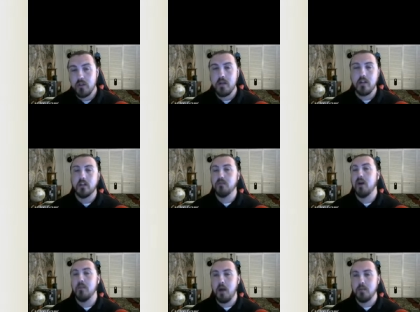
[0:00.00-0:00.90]
and you can
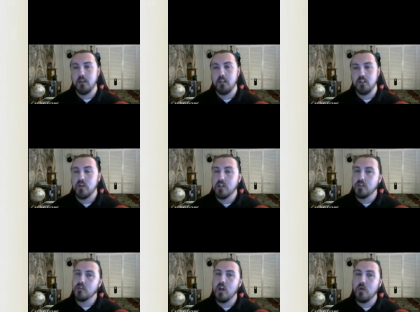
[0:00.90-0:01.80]
find population trends
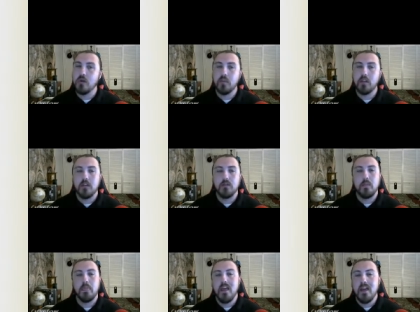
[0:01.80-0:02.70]
or so we believe
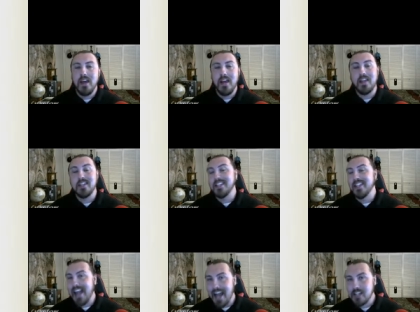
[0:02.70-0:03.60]
and then
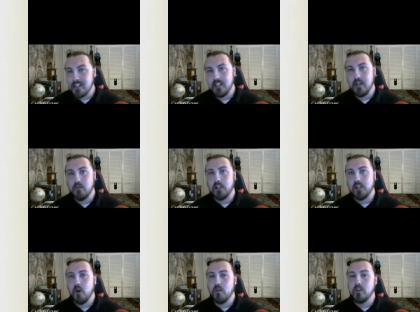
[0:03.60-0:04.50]
lastly we're going to
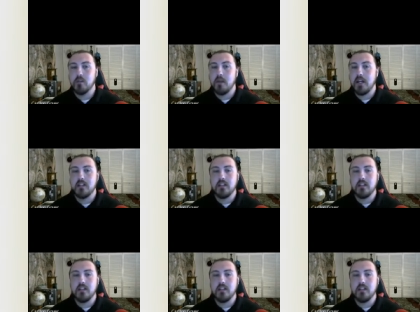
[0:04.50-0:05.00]
go over some bayesian